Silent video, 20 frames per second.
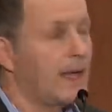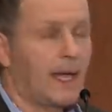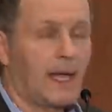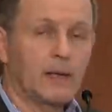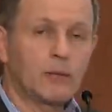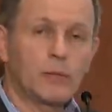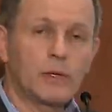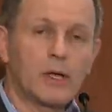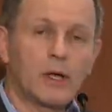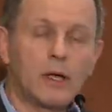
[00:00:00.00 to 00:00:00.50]

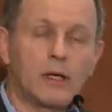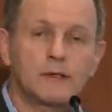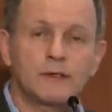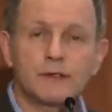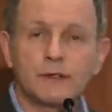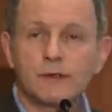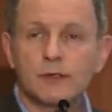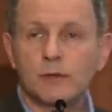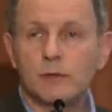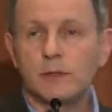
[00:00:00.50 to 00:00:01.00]
And we
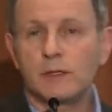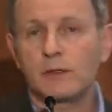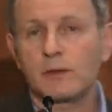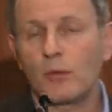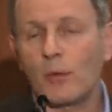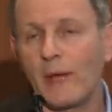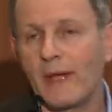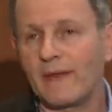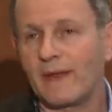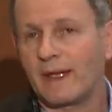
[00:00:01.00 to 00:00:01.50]
also do it in a
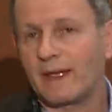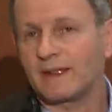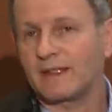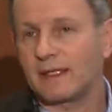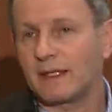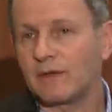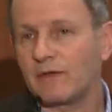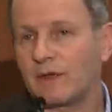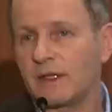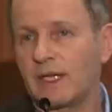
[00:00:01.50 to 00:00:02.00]
way that
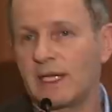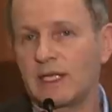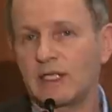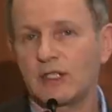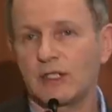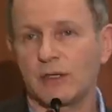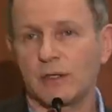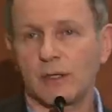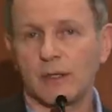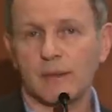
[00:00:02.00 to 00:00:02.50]
is
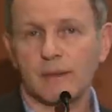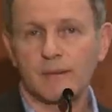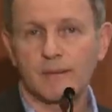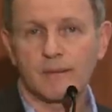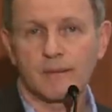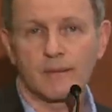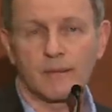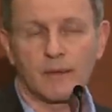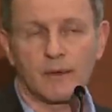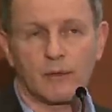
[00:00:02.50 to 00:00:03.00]
invitational.
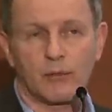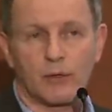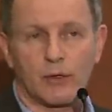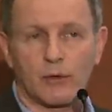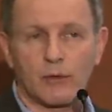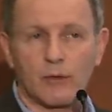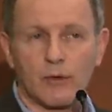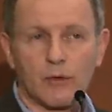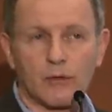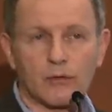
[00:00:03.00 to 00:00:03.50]
We
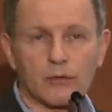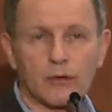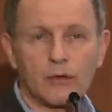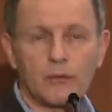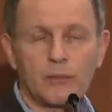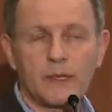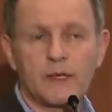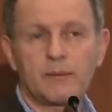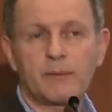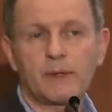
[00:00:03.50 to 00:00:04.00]
don't throw
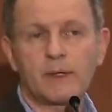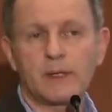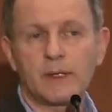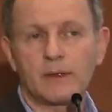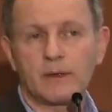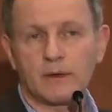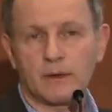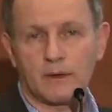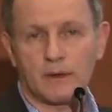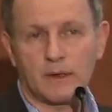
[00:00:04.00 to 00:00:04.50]
people
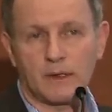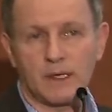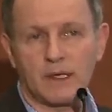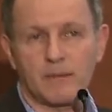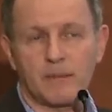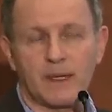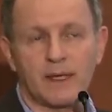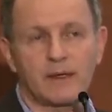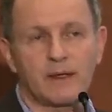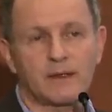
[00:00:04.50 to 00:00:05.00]
into the
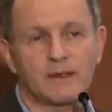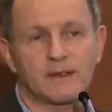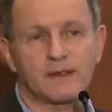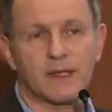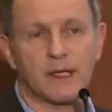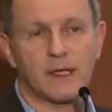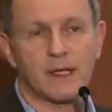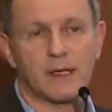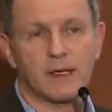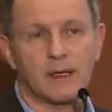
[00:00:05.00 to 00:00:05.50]
deep end and
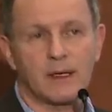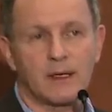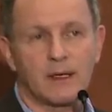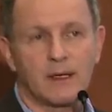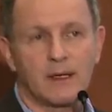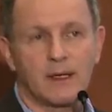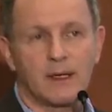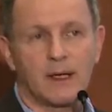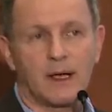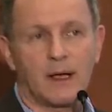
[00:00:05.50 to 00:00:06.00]
say,
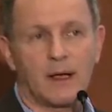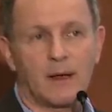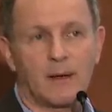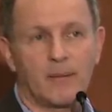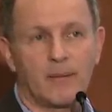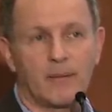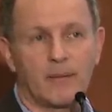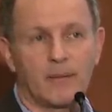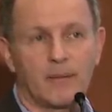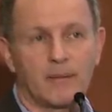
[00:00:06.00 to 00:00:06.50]

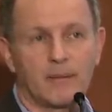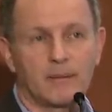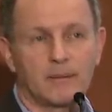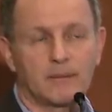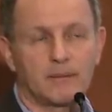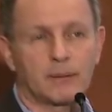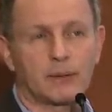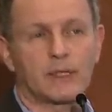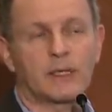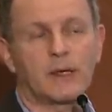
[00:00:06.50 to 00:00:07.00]

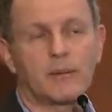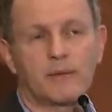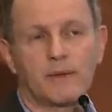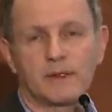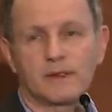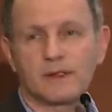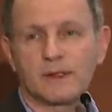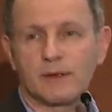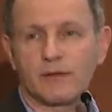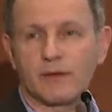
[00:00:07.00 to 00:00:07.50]
bring up
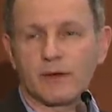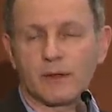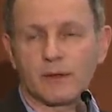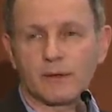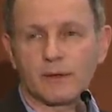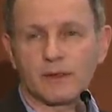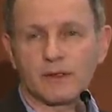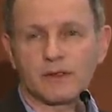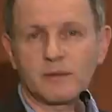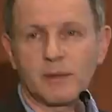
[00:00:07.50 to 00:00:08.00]
this
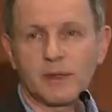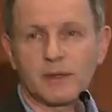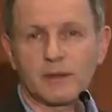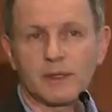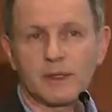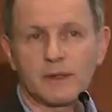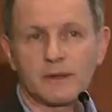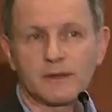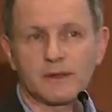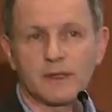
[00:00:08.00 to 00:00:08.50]
difficult
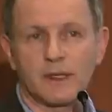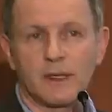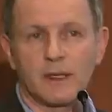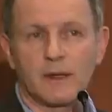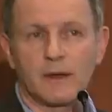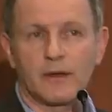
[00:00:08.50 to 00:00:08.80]
experience.